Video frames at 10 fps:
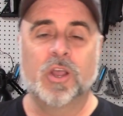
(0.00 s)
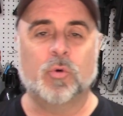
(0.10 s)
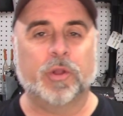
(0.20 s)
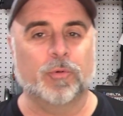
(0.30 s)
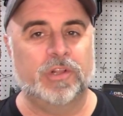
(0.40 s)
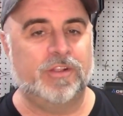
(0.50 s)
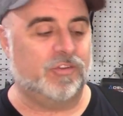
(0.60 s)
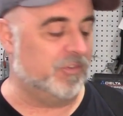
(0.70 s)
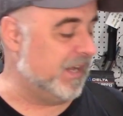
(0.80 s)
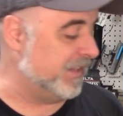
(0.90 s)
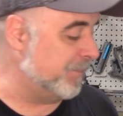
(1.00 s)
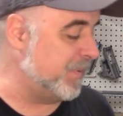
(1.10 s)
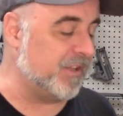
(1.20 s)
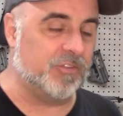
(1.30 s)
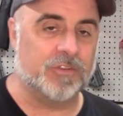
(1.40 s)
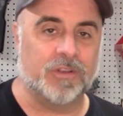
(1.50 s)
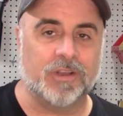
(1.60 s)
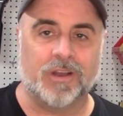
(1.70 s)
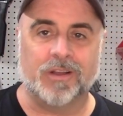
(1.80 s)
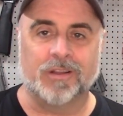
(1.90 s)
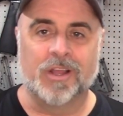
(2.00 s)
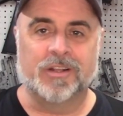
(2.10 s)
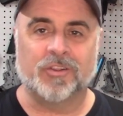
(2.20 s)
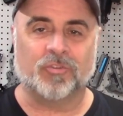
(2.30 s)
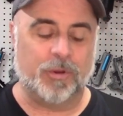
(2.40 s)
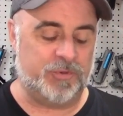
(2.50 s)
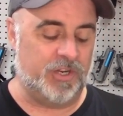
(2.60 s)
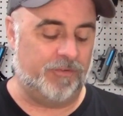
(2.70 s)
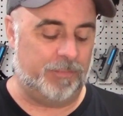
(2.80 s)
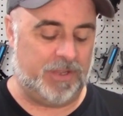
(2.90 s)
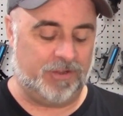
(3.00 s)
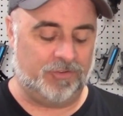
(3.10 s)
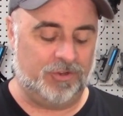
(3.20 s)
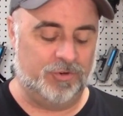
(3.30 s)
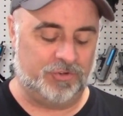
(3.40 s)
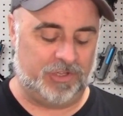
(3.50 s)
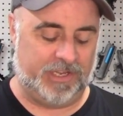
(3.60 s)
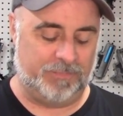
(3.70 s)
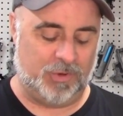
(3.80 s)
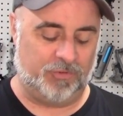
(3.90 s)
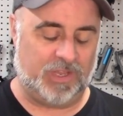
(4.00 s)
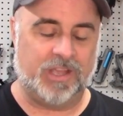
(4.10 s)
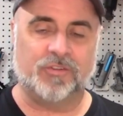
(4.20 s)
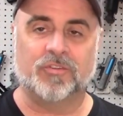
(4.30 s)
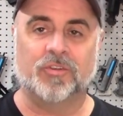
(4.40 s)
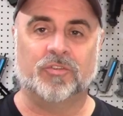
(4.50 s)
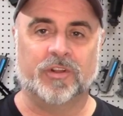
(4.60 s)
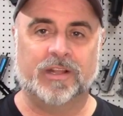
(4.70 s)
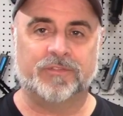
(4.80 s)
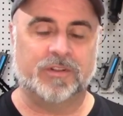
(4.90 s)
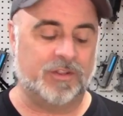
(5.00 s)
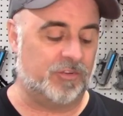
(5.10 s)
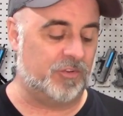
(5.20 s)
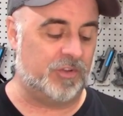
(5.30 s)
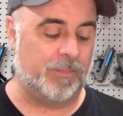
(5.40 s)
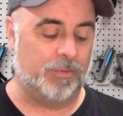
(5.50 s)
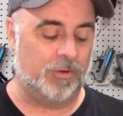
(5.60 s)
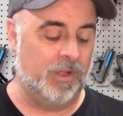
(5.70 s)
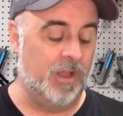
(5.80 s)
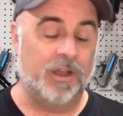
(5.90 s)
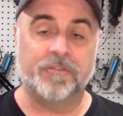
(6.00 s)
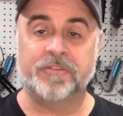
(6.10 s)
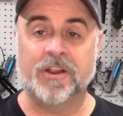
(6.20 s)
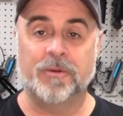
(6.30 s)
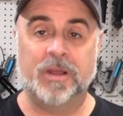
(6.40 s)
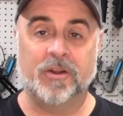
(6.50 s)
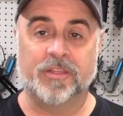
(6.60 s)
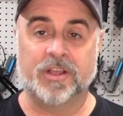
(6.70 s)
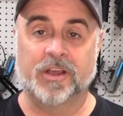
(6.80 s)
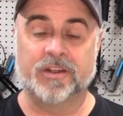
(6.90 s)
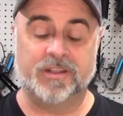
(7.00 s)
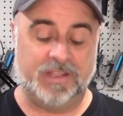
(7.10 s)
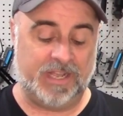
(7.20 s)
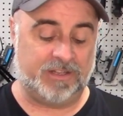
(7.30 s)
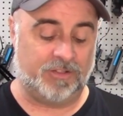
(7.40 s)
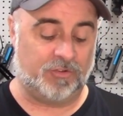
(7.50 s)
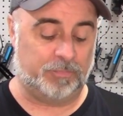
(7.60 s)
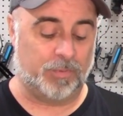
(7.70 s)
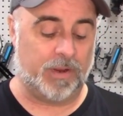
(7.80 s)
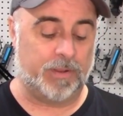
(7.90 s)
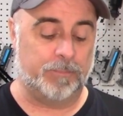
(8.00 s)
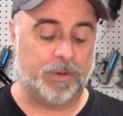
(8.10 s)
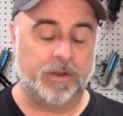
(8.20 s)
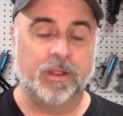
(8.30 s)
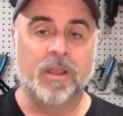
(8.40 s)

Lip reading: Quick release is not the best description of it, because usually in most cases you still have to disassemble a fair amount of the gun to get to the spring, but